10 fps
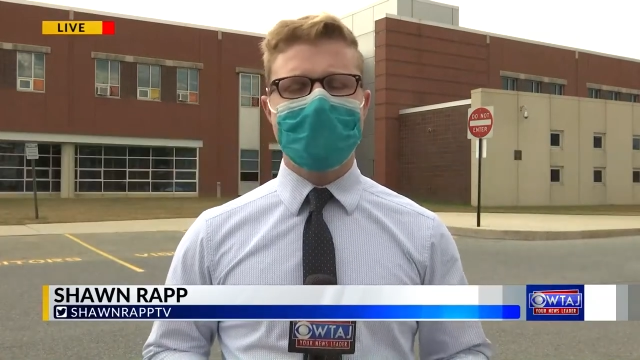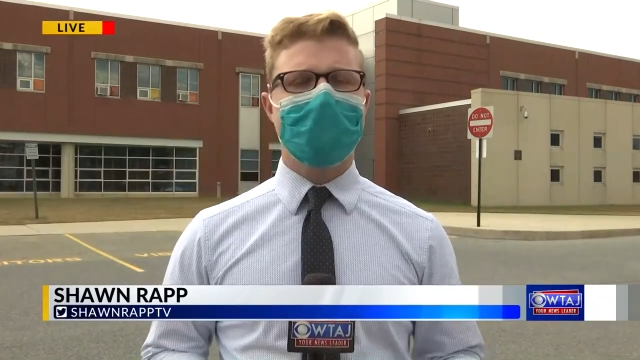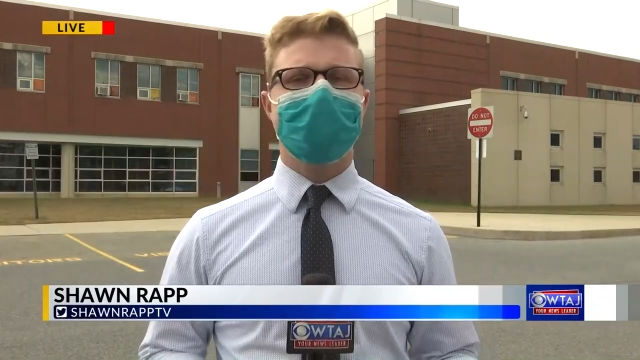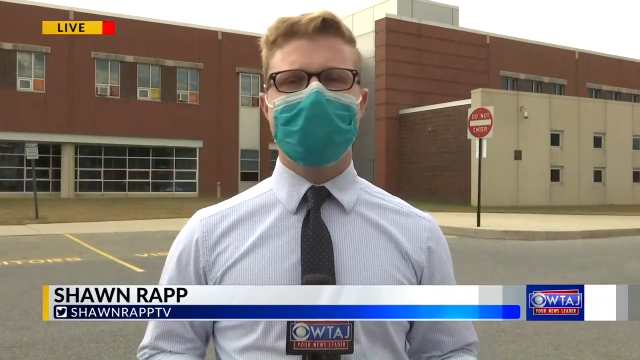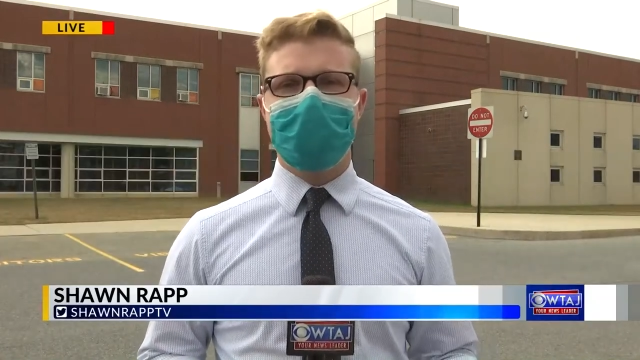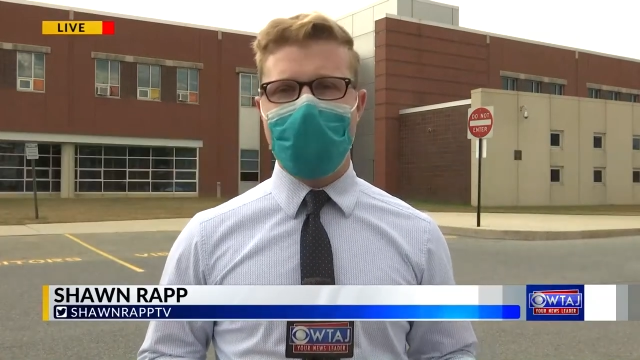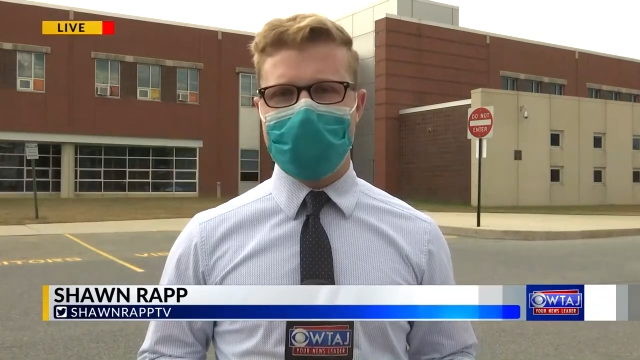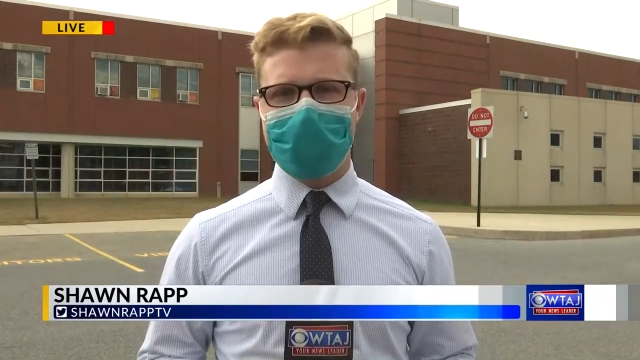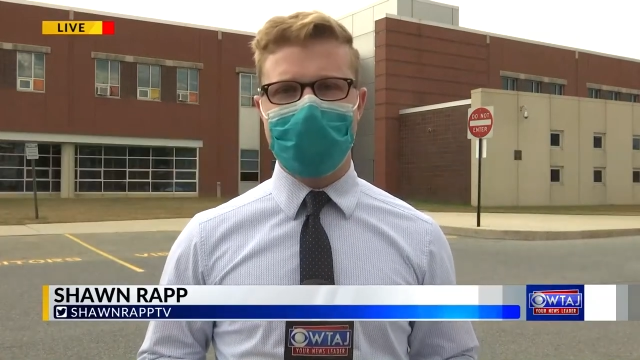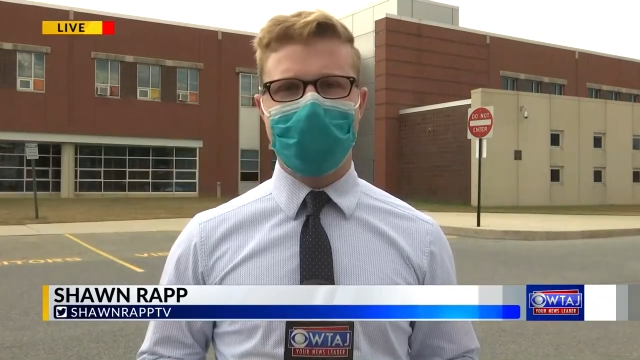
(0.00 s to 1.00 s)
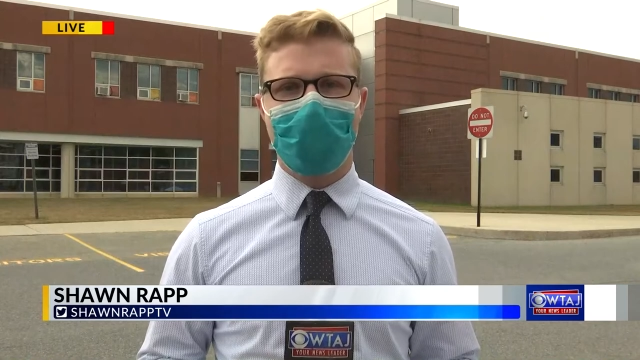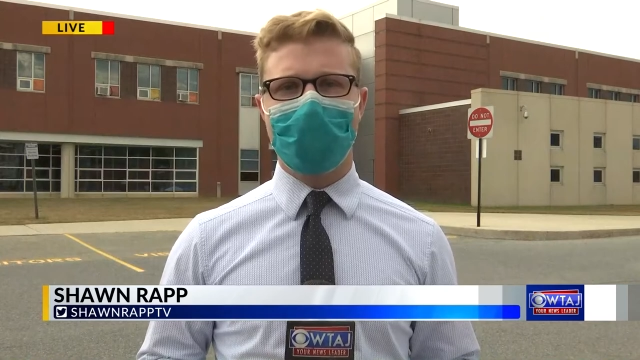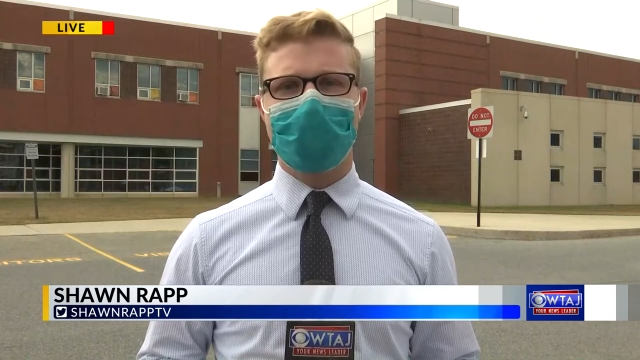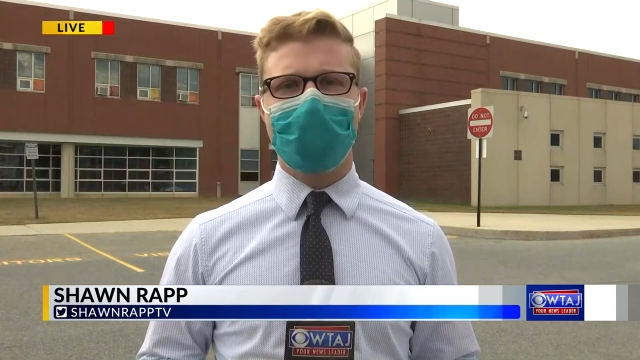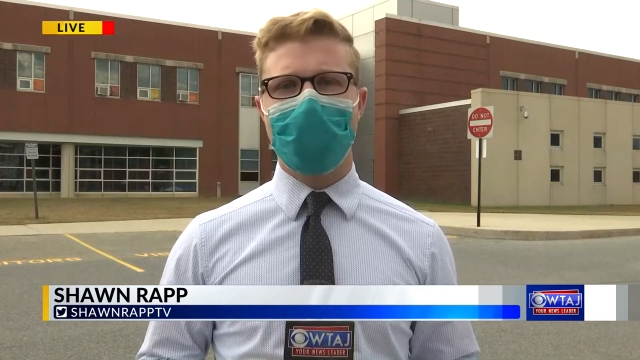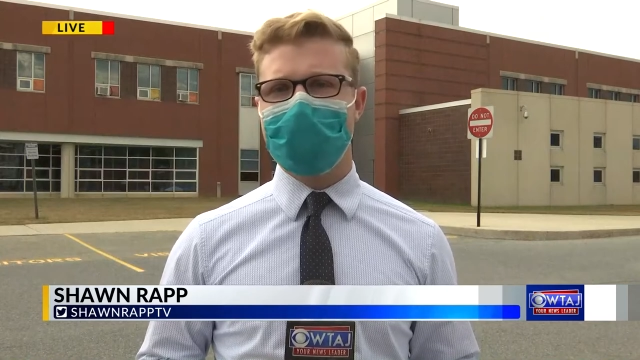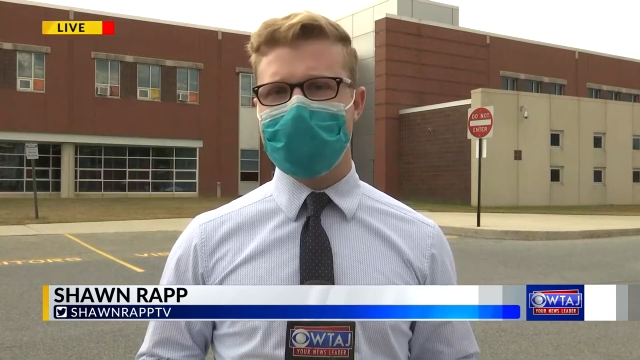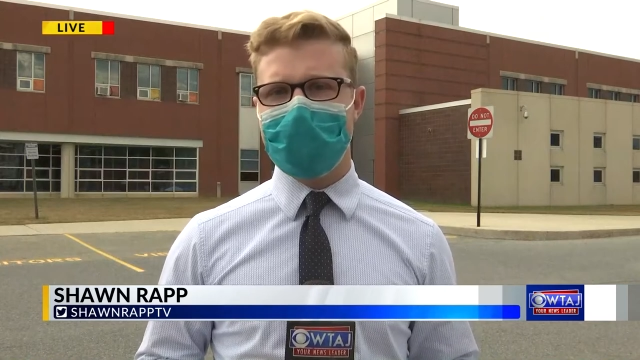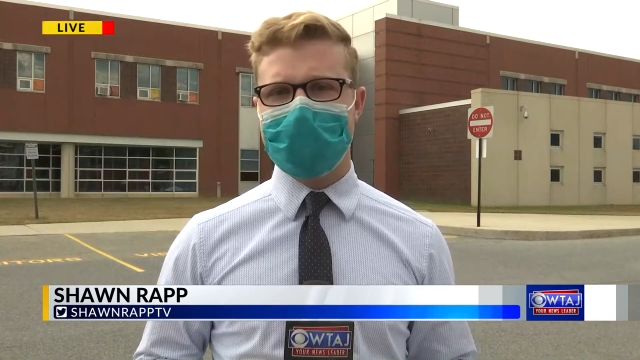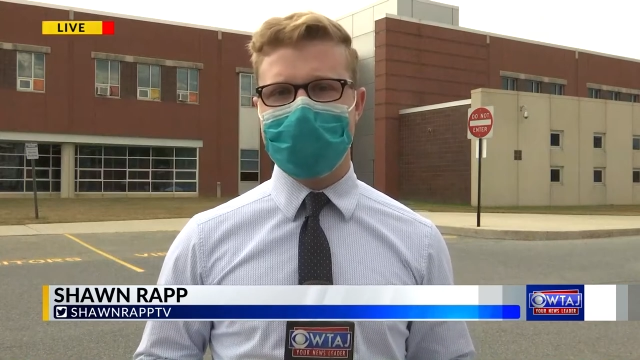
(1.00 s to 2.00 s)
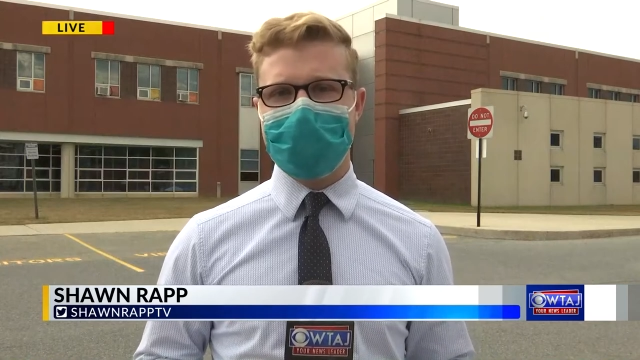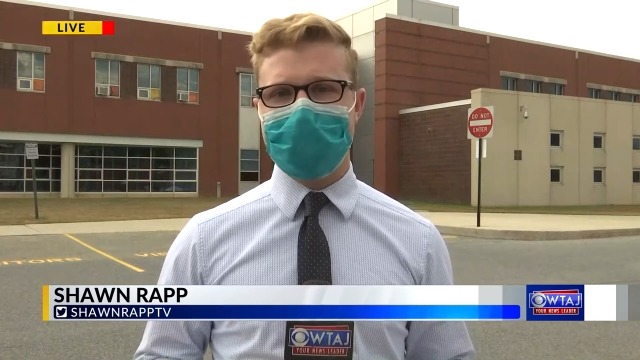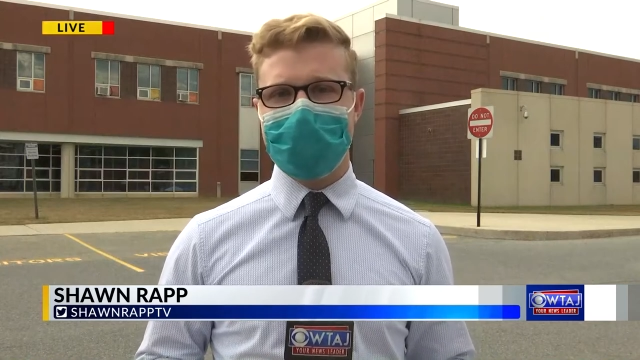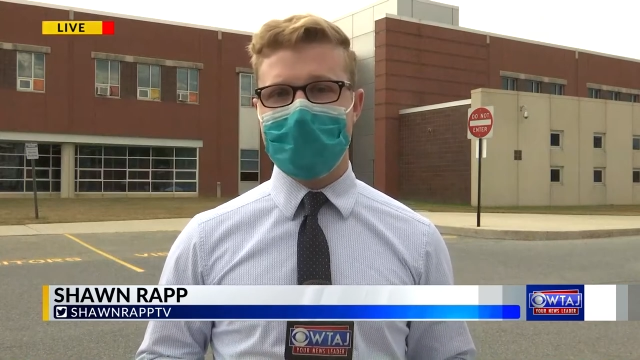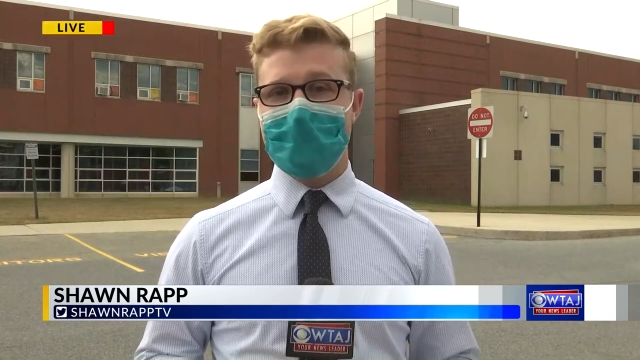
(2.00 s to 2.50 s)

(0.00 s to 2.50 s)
tested positive for COVID-19.